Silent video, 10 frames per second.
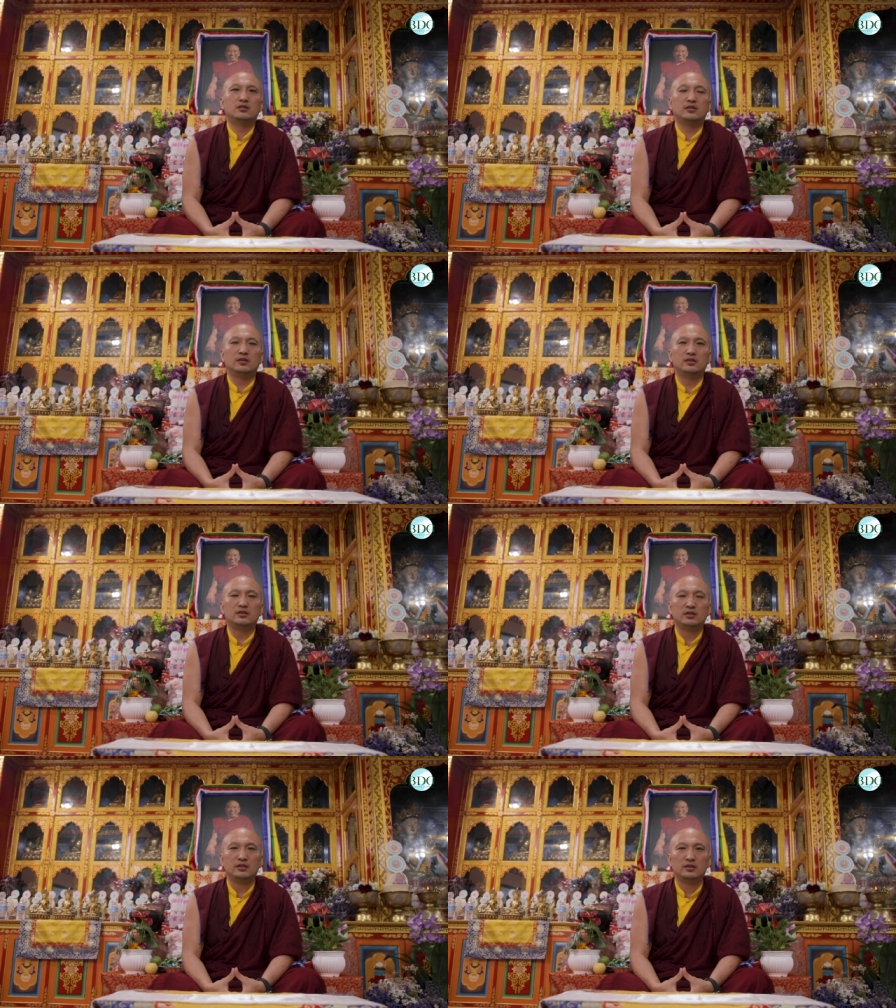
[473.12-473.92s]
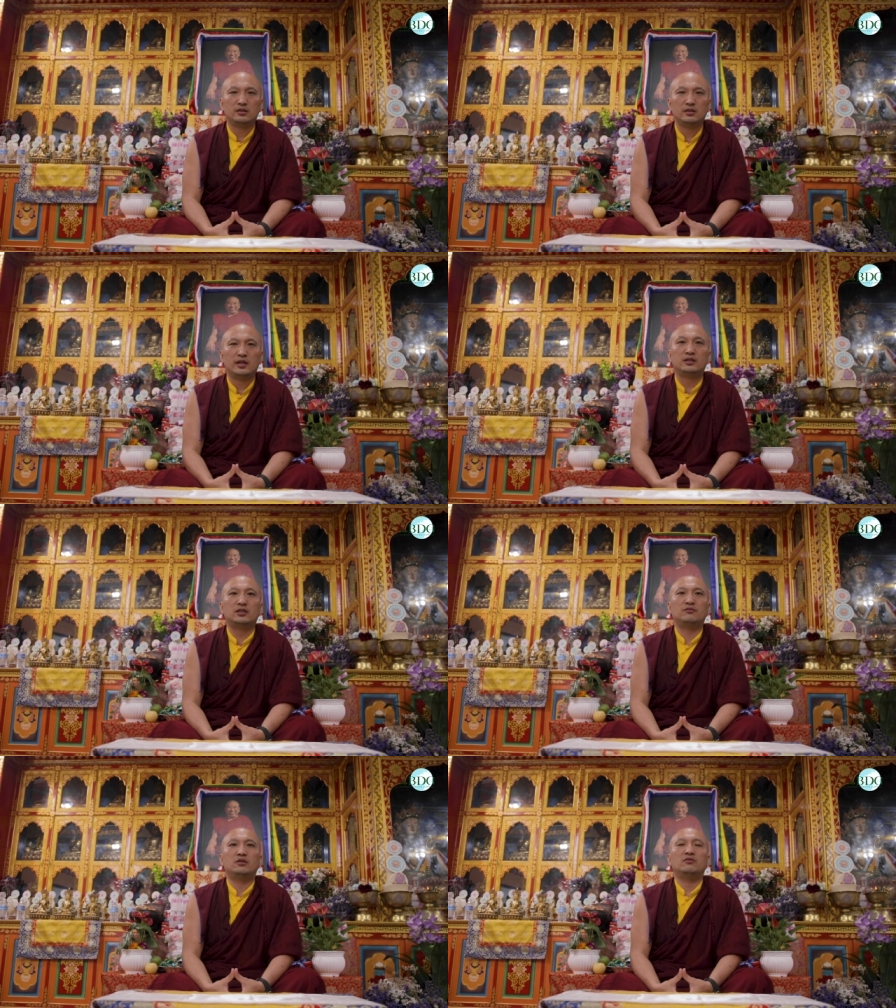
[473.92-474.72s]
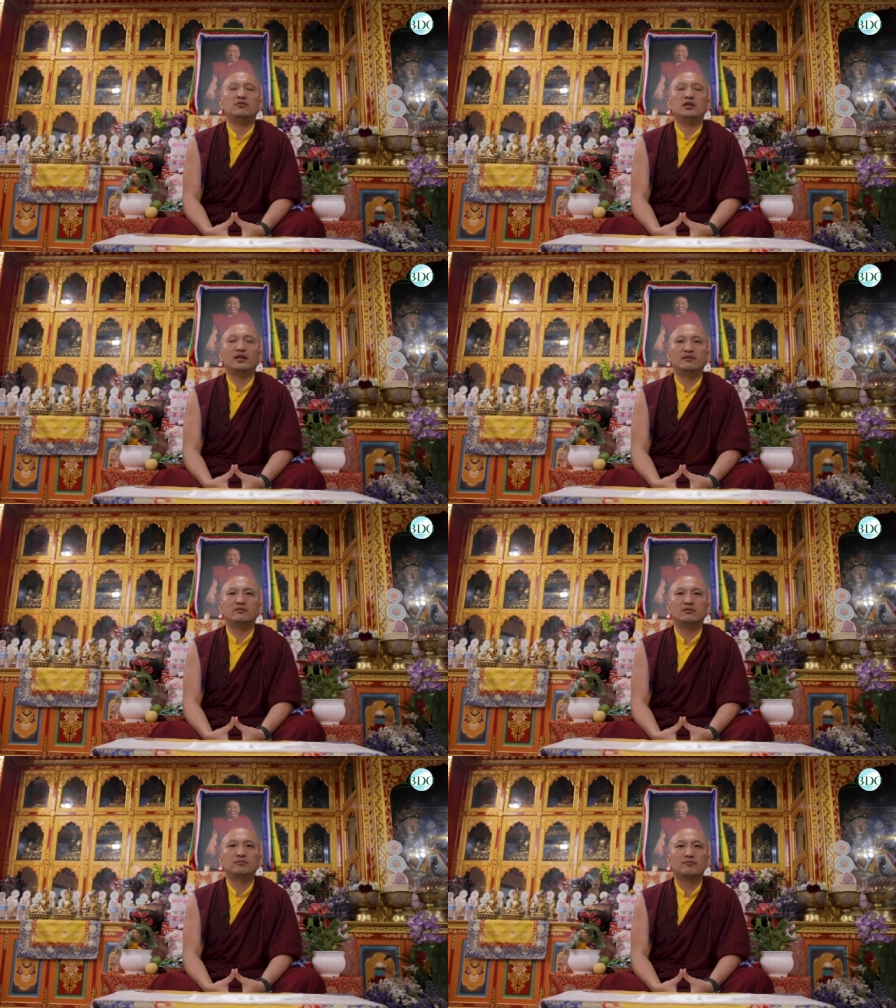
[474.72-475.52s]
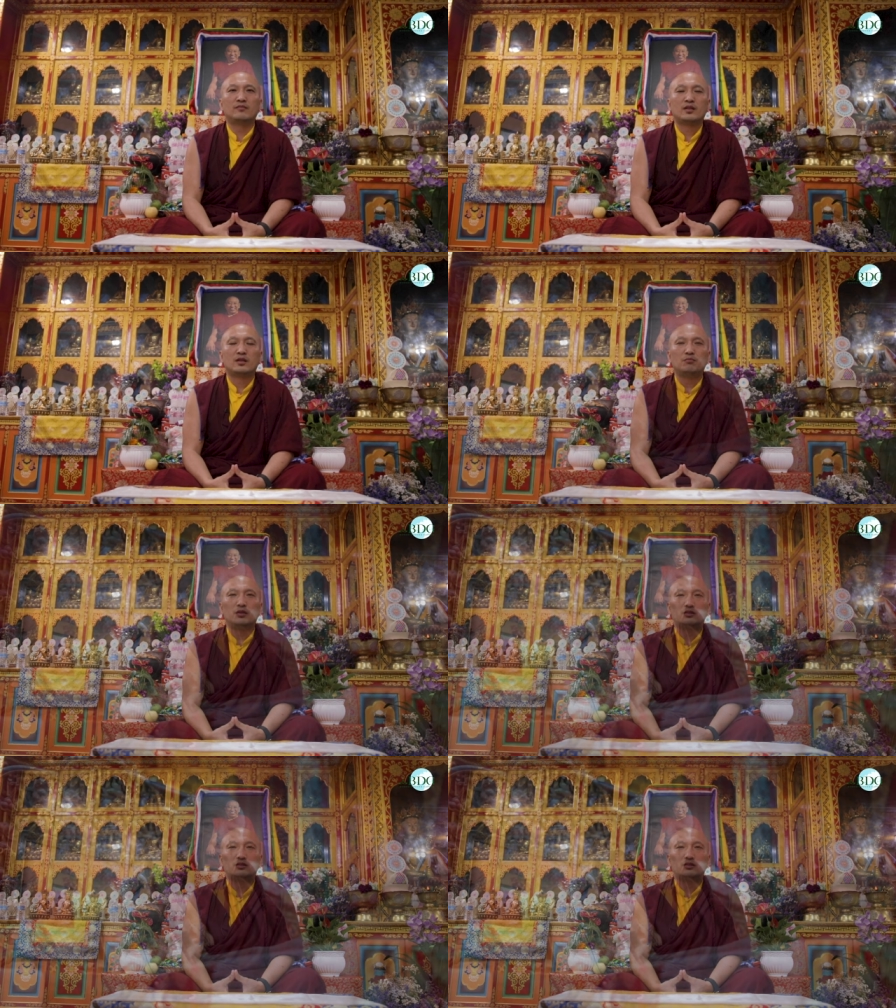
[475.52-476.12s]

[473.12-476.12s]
the end of our life. But